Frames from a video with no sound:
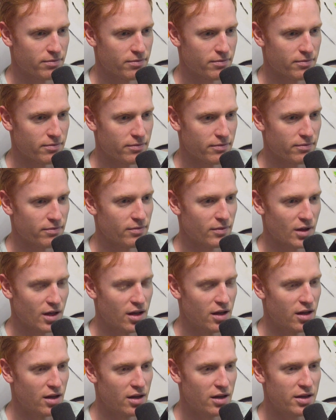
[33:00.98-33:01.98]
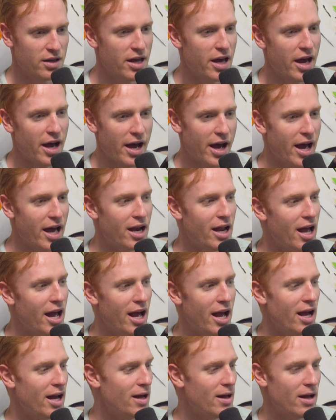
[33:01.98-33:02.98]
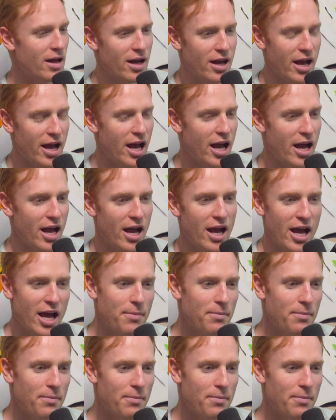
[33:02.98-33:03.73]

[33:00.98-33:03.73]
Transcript: staying in your home yeah, here and, for Oktoberfest.